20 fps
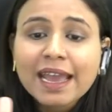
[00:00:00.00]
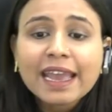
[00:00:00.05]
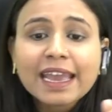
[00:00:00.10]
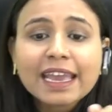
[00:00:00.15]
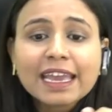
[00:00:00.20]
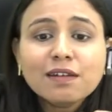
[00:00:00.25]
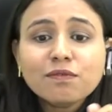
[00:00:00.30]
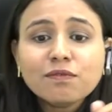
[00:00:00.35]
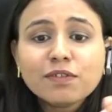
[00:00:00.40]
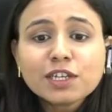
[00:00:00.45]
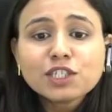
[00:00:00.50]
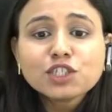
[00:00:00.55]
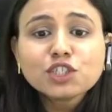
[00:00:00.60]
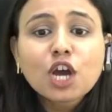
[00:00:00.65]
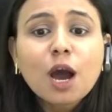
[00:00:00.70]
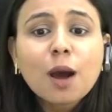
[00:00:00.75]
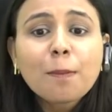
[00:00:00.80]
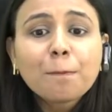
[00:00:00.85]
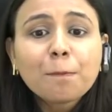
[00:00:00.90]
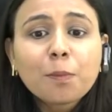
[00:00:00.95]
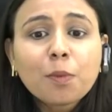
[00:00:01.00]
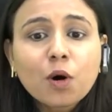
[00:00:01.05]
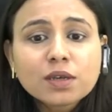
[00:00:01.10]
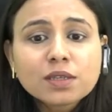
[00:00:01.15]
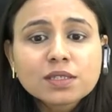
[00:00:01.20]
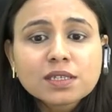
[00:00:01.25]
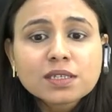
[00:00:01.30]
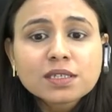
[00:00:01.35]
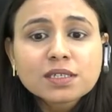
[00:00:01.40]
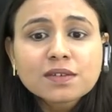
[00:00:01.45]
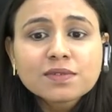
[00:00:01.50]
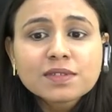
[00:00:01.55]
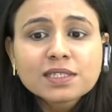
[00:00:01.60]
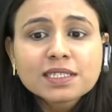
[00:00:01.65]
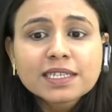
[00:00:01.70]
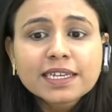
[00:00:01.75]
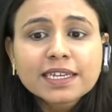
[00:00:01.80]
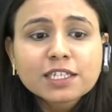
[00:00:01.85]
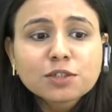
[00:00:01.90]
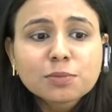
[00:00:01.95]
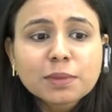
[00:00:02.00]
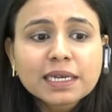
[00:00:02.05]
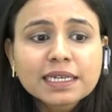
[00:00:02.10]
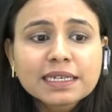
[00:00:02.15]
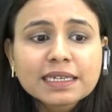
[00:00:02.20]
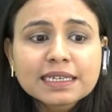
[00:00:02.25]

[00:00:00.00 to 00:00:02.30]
in which a positive statement